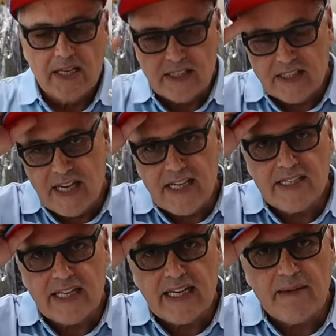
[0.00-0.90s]
And since
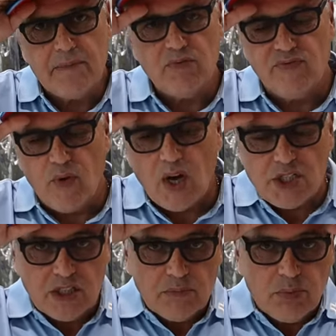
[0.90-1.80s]
then, I've been
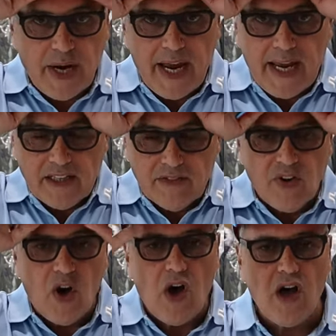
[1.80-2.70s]
watching the brand
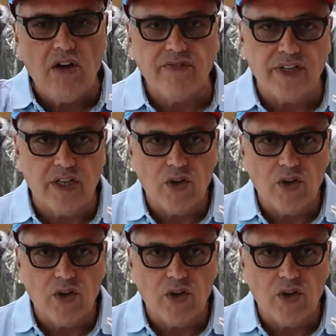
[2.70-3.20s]
evolve and